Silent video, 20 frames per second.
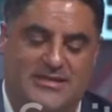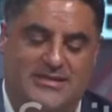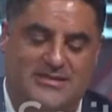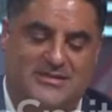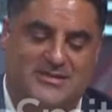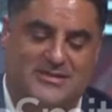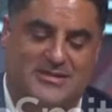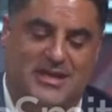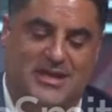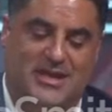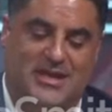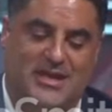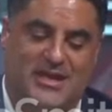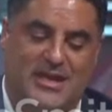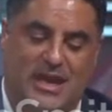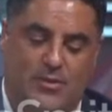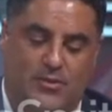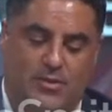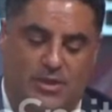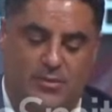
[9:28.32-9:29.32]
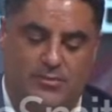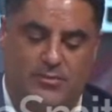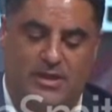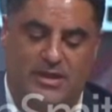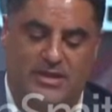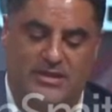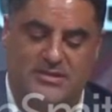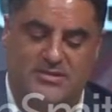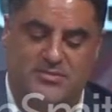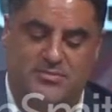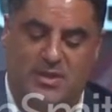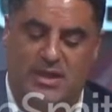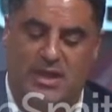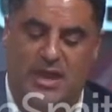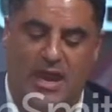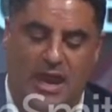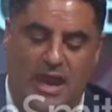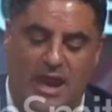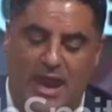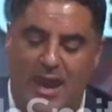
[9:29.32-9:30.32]
that's uh, not what it means.
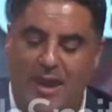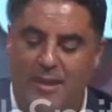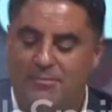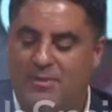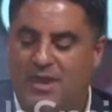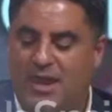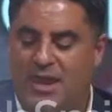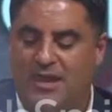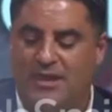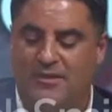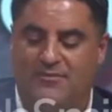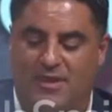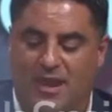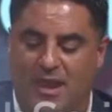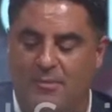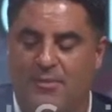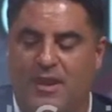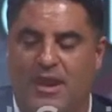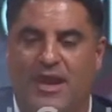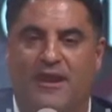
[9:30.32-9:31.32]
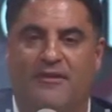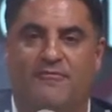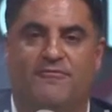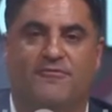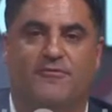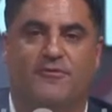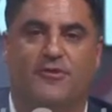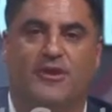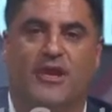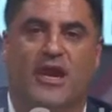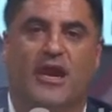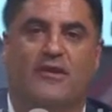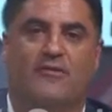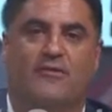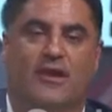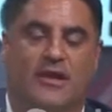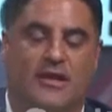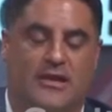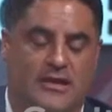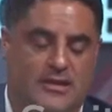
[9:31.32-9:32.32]
But I, I'm kind of I'm a half full guy,
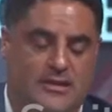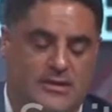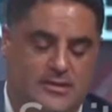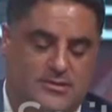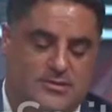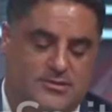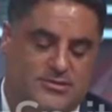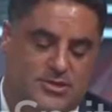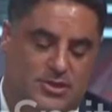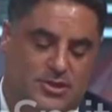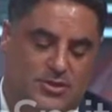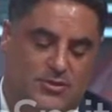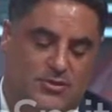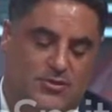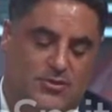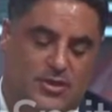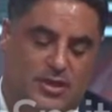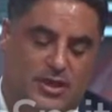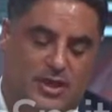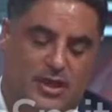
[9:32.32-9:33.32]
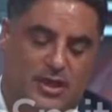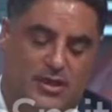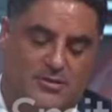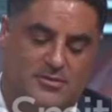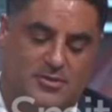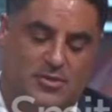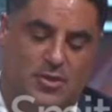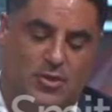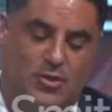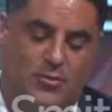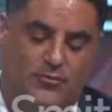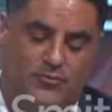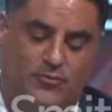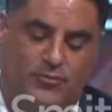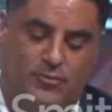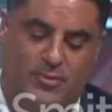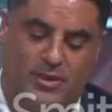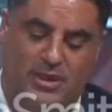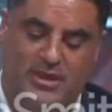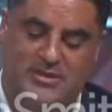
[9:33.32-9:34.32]
right? So uh, hope
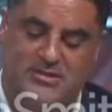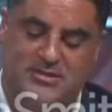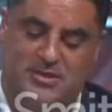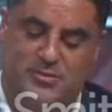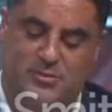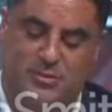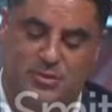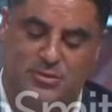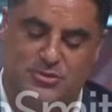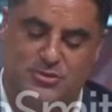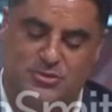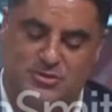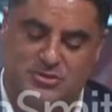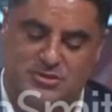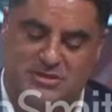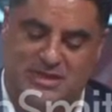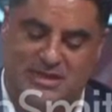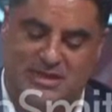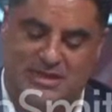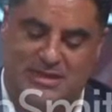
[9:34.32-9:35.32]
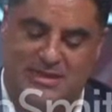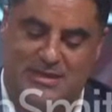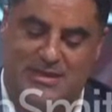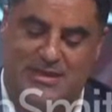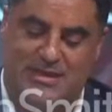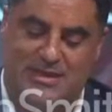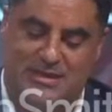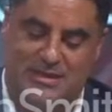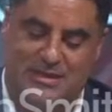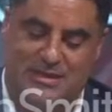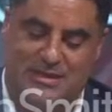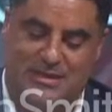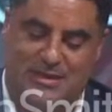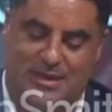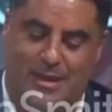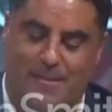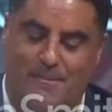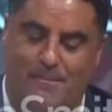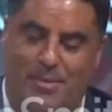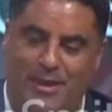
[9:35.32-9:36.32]
for me is an emotional state in the
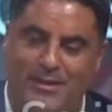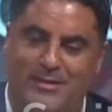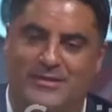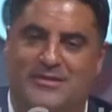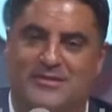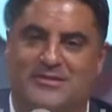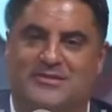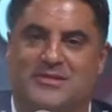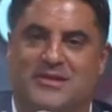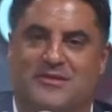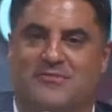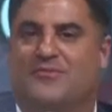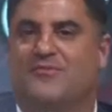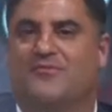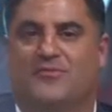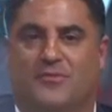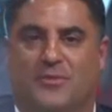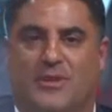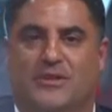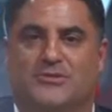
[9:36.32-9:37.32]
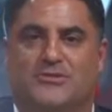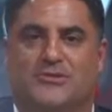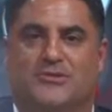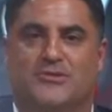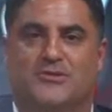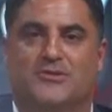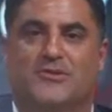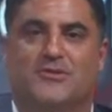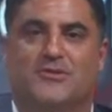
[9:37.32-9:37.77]
abundance of information.